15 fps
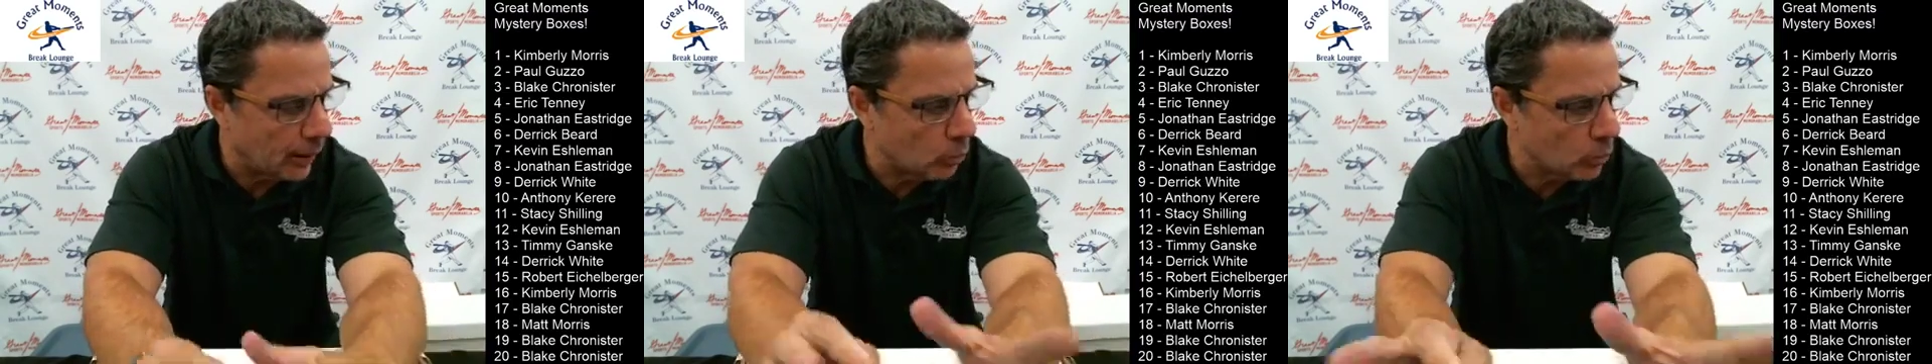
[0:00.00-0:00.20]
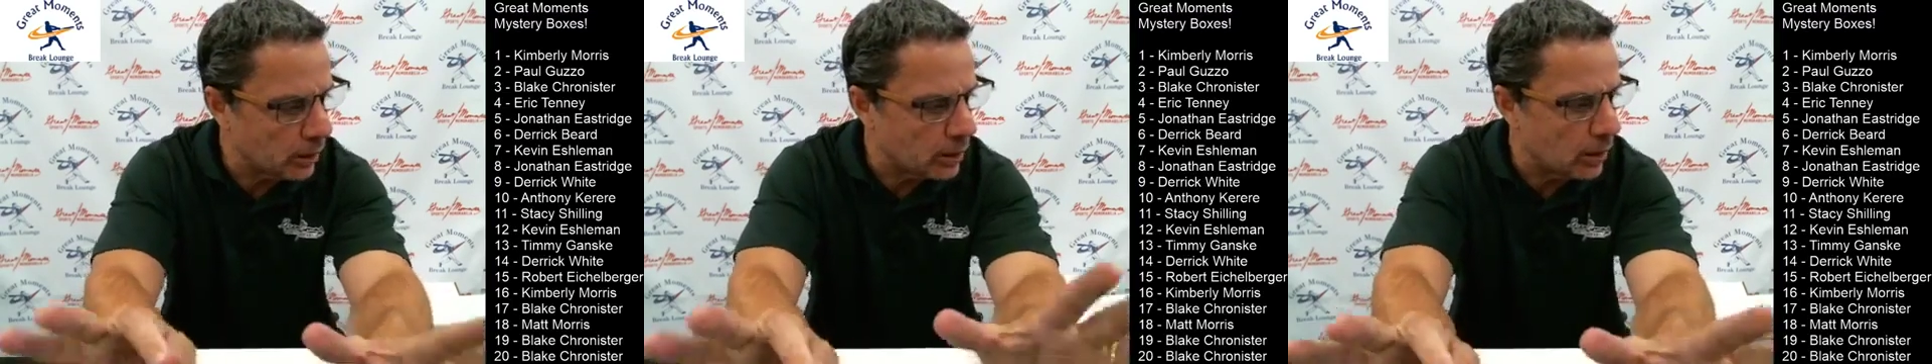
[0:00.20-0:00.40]

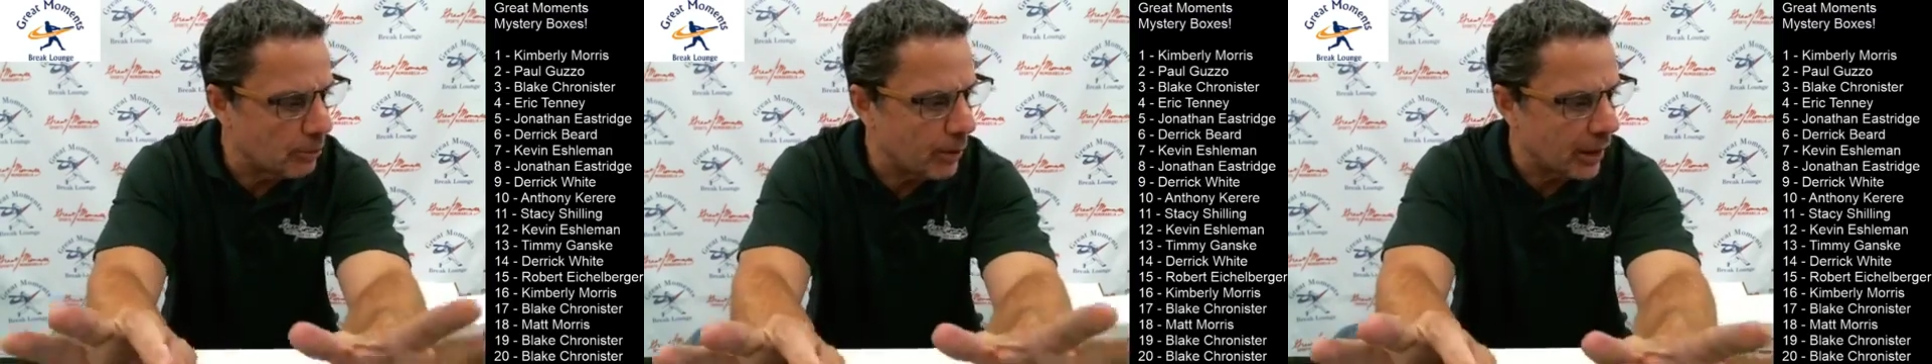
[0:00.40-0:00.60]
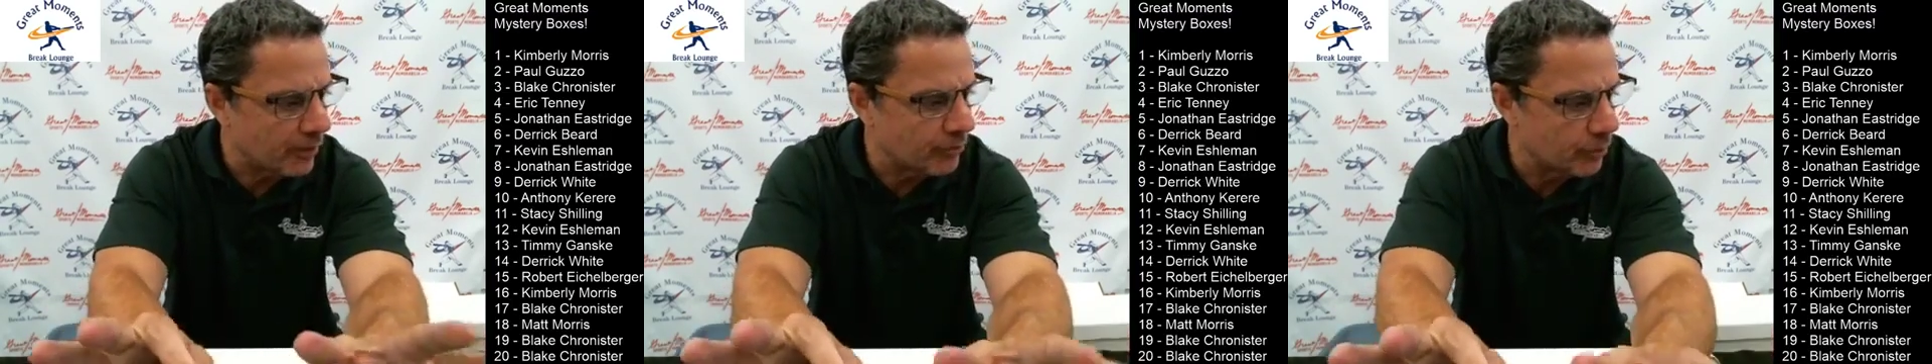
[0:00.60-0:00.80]
want to come
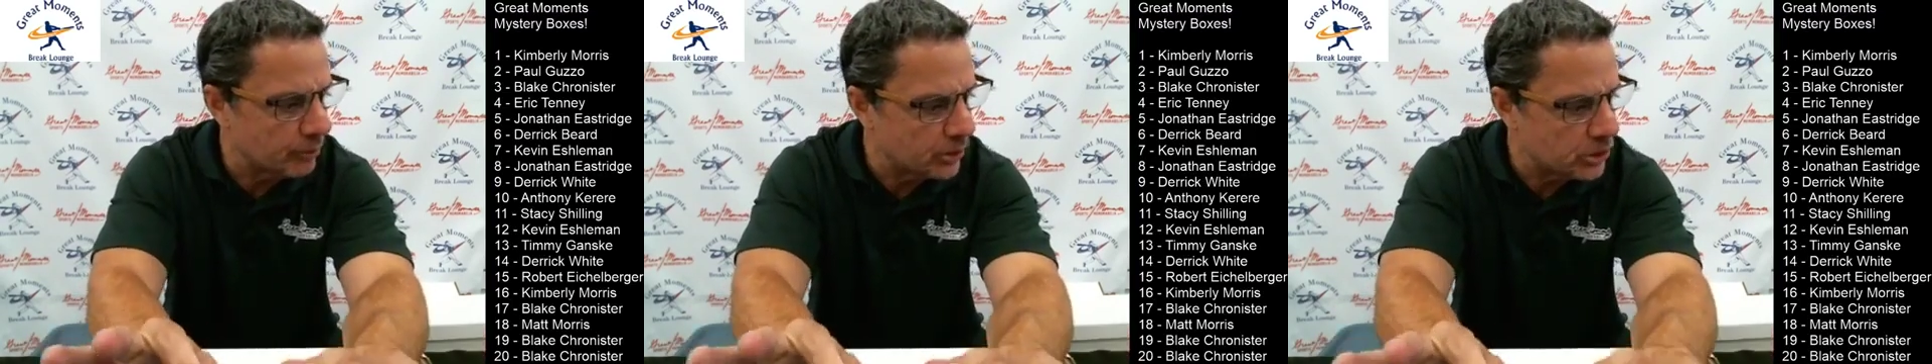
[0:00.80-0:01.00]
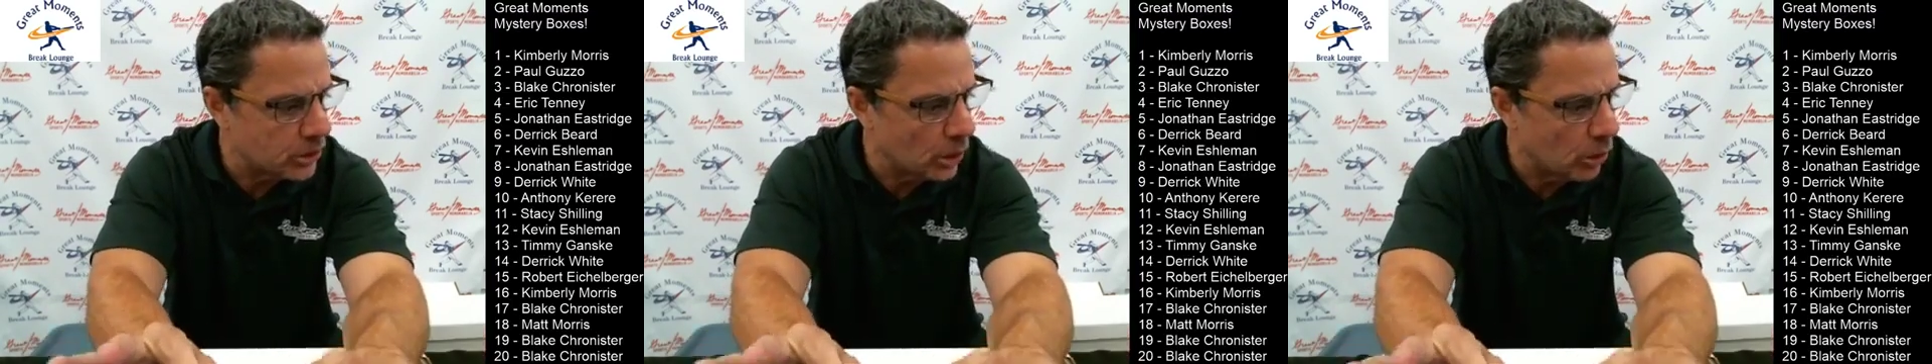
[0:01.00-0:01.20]
back from
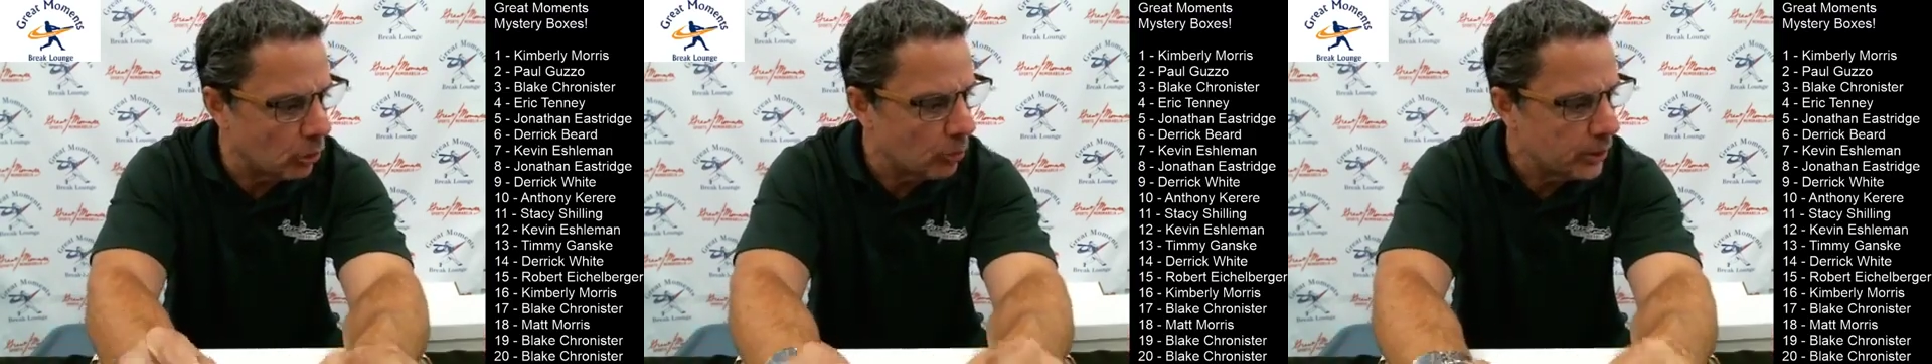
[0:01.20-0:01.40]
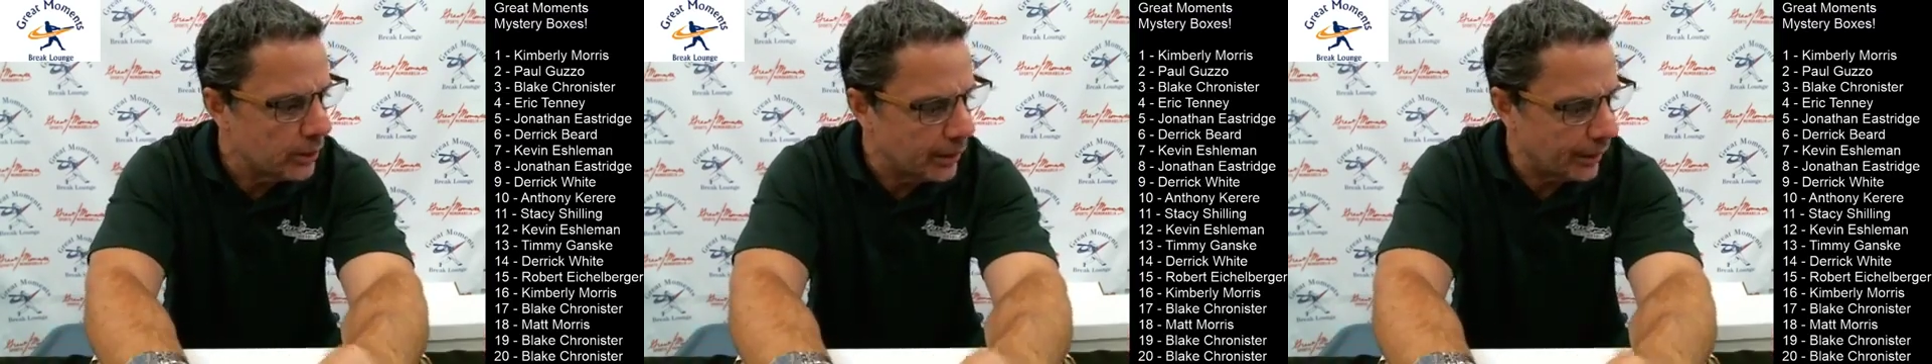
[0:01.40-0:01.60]
the show